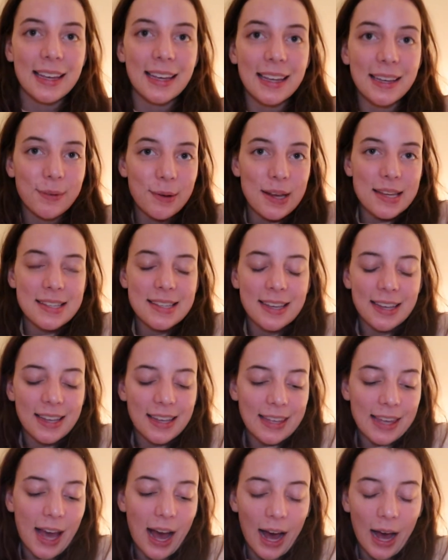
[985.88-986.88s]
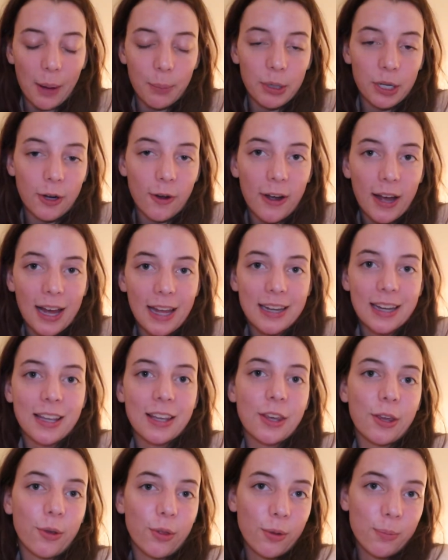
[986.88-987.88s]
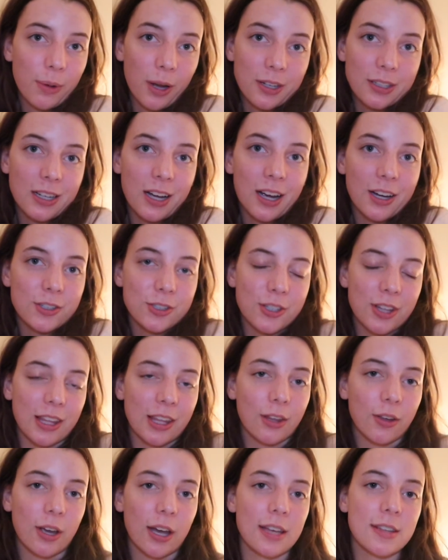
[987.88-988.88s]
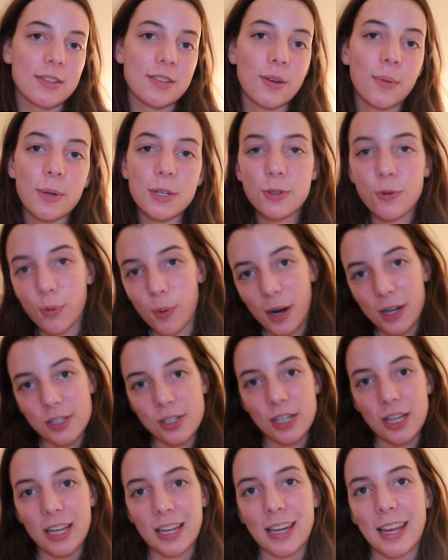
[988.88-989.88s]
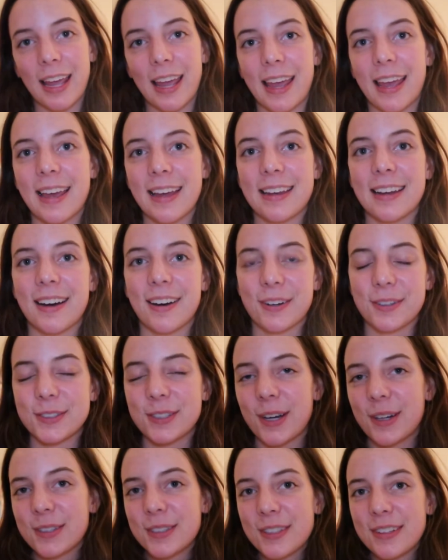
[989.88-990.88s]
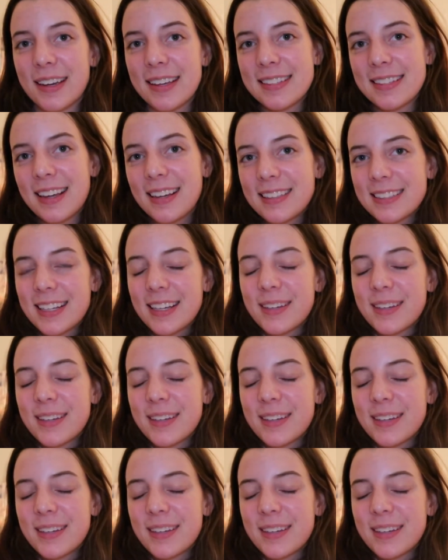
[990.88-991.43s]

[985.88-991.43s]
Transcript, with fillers: anyways, yeah, I'm gonna go ahead and cue the montage. Thank you guys so much for watching and I'll talk to you guys next